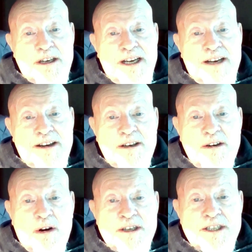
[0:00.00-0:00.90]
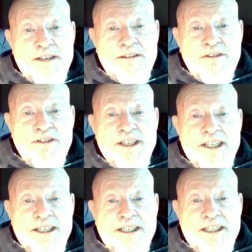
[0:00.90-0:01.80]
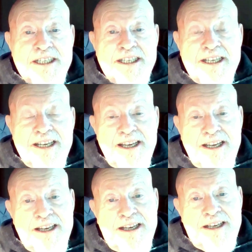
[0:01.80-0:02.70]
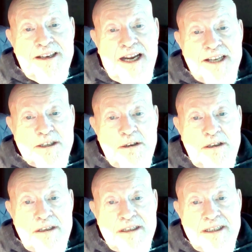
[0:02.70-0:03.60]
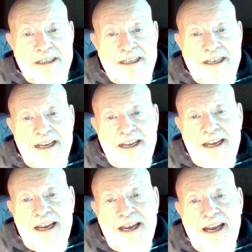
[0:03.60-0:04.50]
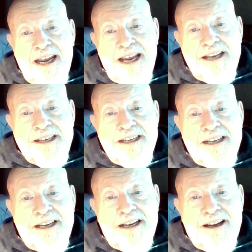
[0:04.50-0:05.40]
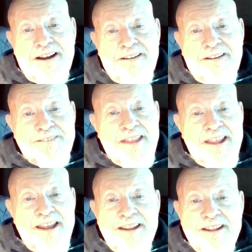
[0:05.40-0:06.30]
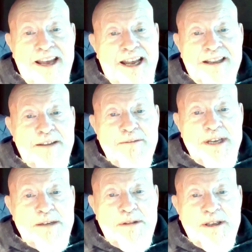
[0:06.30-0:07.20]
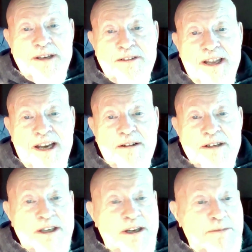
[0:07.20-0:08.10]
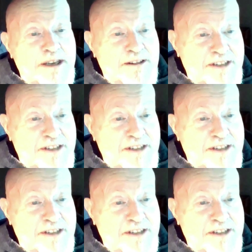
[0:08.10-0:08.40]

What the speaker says: took a course in physics in high school, and that led me to believe that I was going to be a